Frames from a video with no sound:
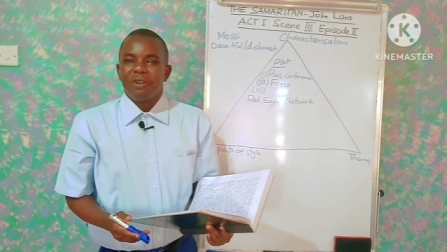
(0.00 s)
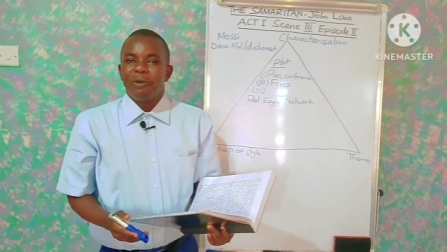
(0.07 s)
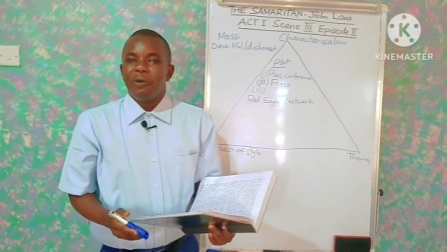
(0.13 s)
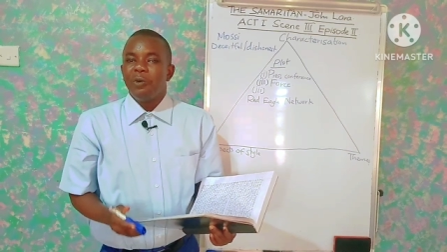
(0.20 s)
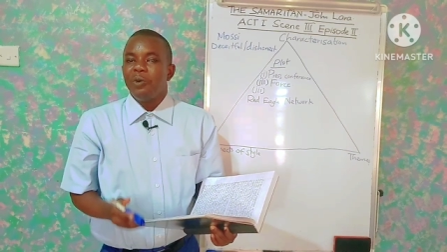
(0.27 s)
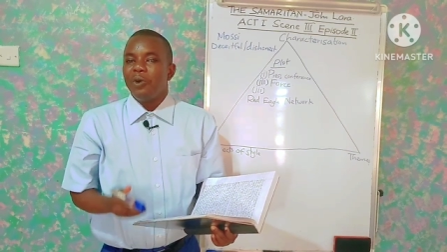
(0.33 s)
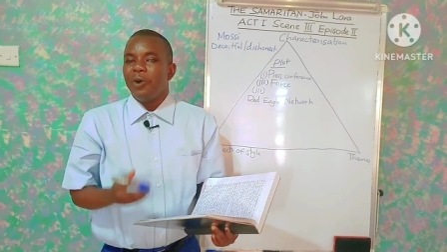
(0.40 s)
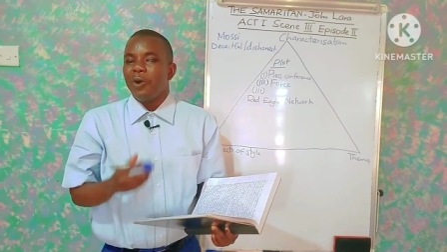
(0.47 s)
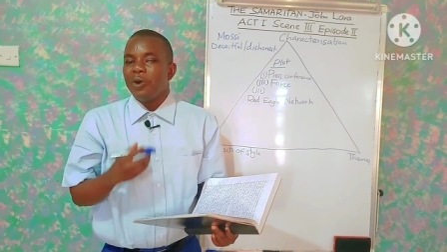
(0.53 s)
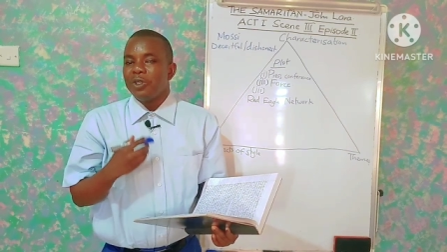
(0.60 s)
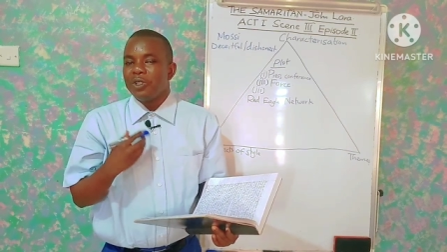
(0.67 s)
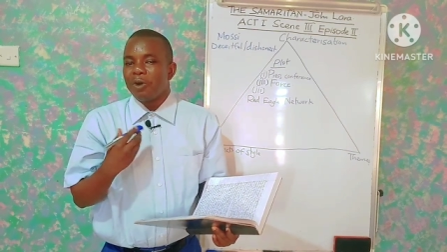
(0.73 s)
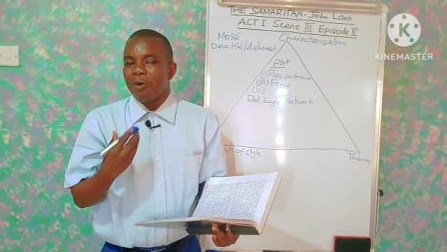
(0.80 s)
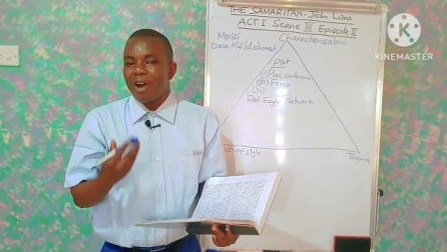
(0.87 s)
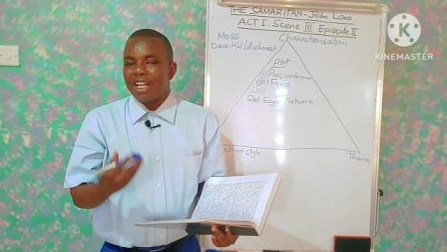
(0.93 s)
who
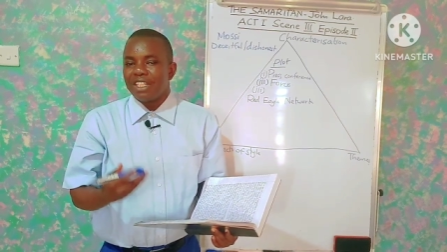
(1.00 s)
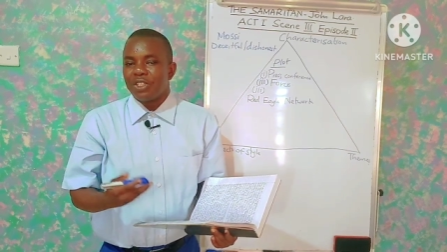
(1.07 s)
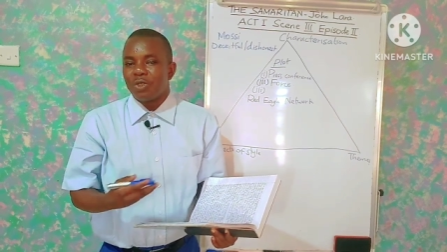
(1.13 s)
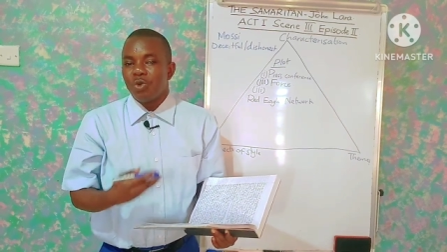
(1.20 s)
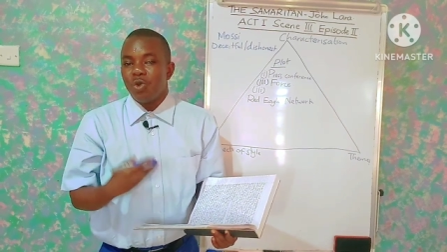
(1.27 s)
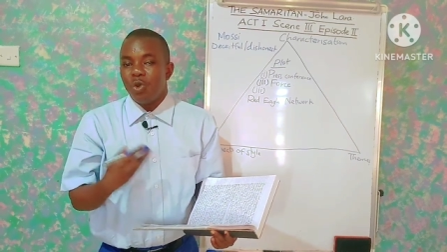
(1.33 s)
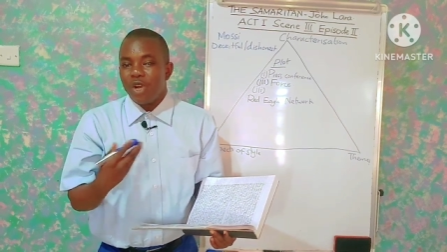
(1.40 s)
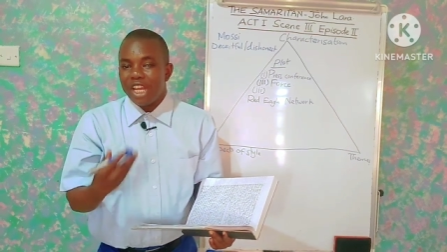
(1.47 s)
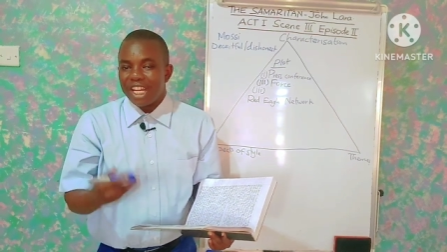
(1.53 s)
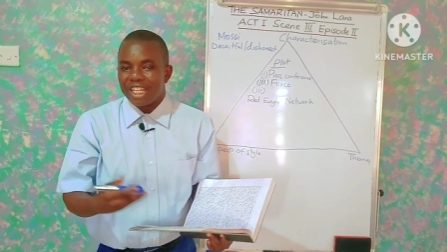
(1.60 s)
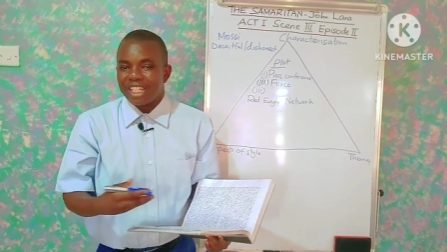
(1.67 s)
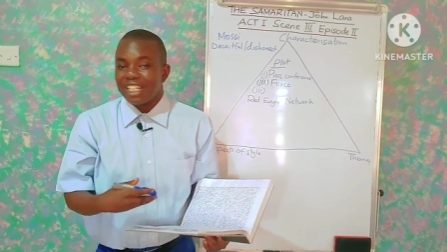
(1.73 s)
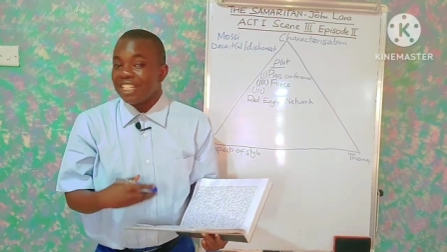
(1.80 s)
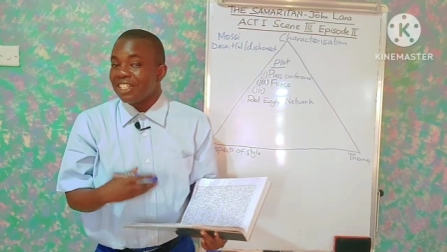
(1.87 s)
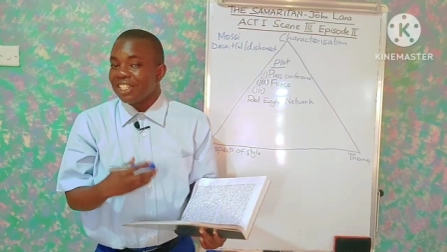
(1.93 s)
also wants to donate
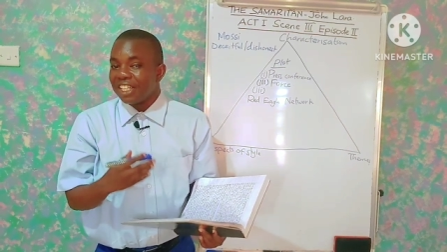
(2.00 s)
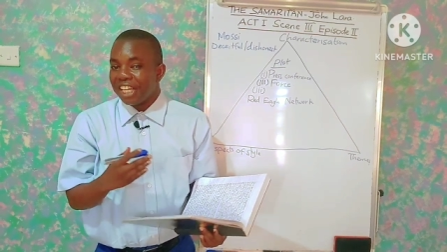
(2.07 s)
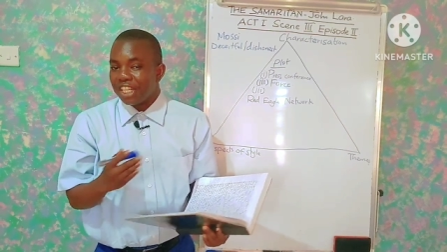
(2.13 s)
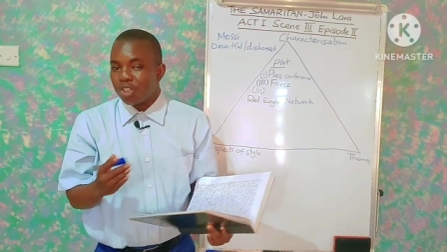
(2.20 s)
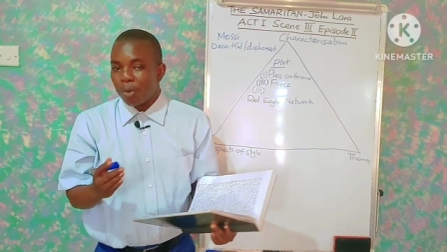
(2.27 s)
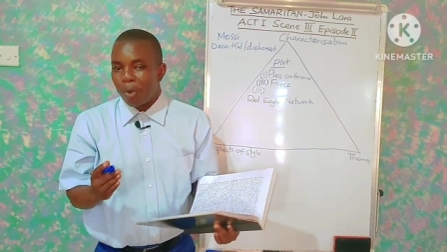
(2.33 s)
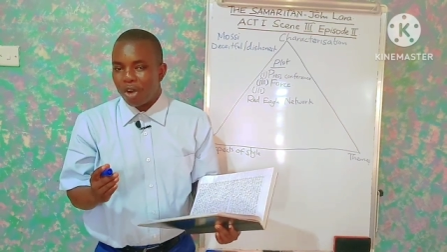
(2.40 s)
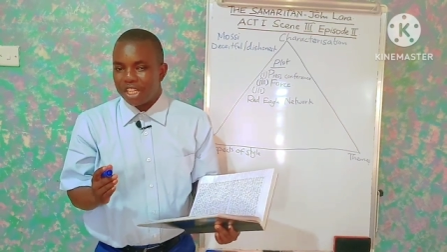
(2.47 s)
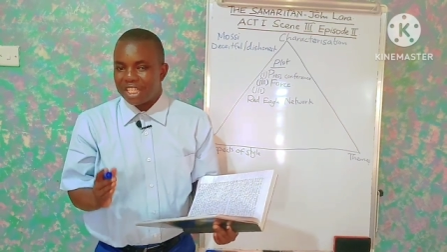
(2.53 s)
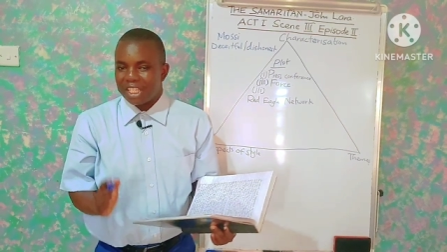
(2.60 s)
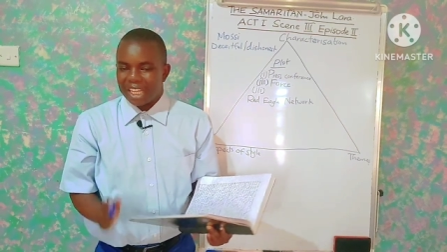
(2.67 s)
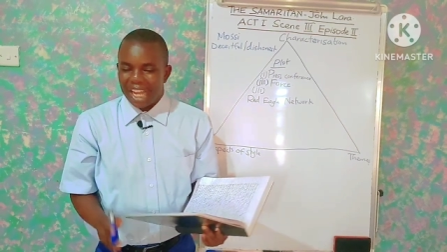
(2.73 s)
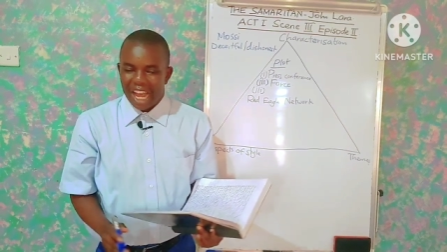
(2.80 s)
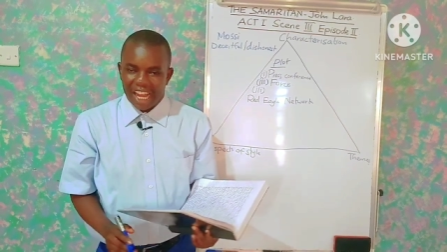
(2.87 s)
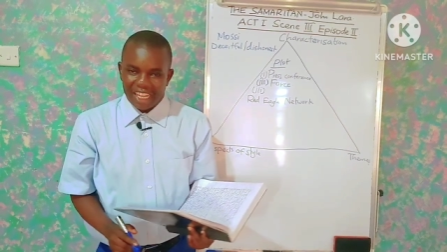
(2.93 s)
his Ghetto Boys
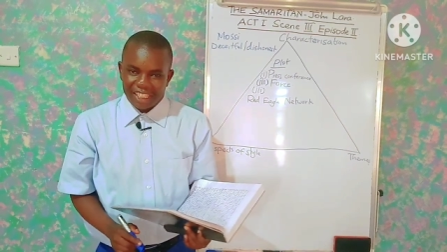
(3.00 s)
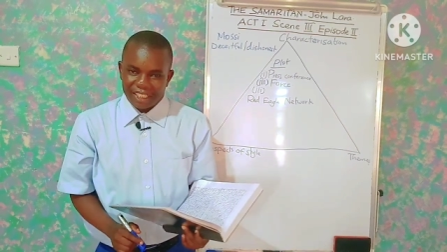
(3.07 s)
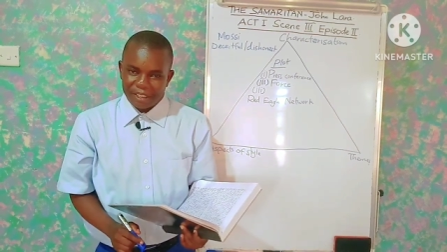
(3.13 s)
gun.